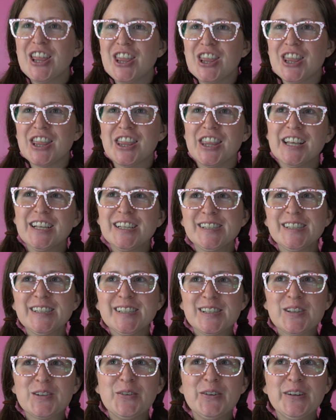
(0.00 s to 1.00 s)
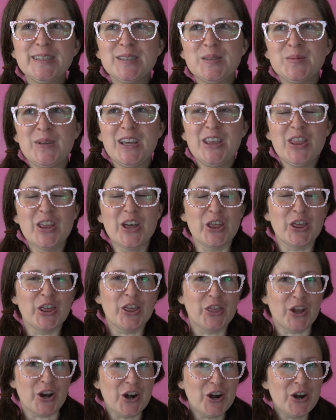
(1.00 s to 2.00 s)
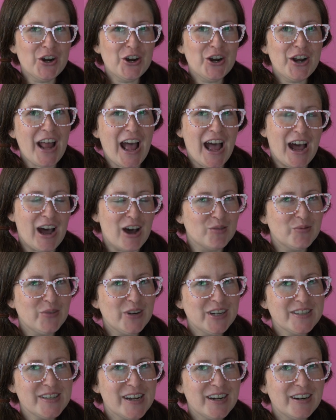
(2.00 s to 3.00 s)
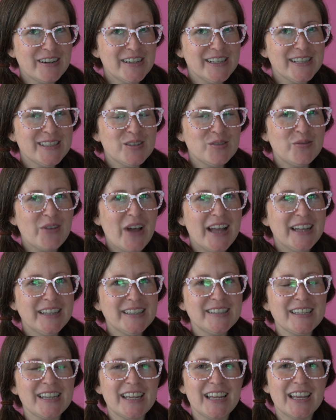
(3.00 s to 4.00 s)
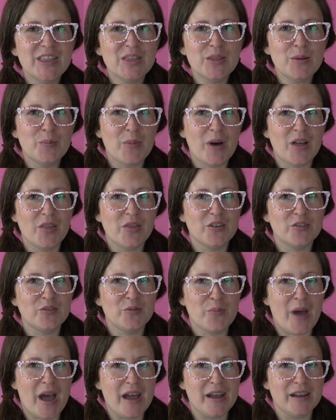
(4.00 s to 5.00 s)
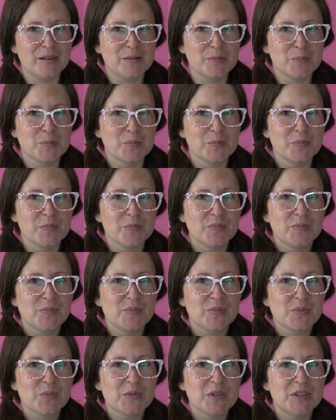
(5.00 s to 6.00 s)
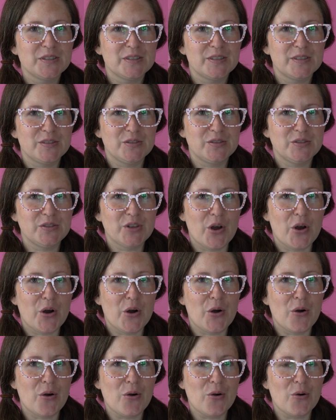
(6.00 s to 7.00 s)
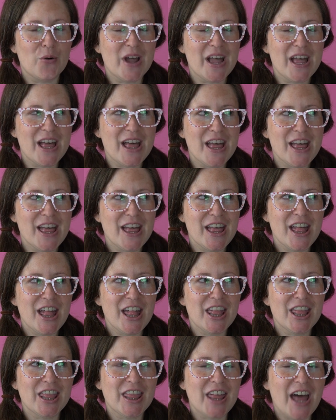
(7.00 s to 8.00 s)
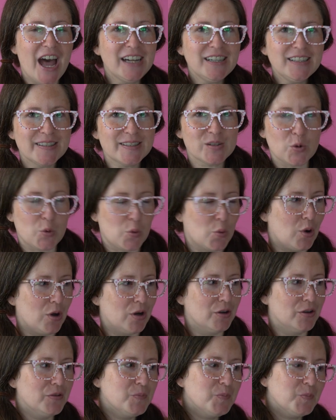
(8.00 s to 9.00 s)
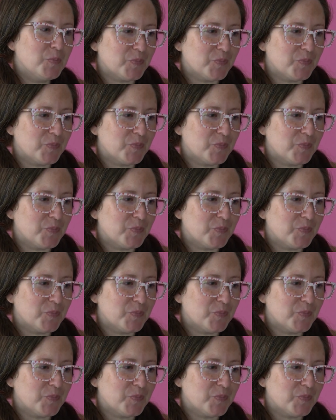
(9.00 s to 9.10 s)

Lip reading: this is going to be the third Adversaries event in the month of May. So that's cool.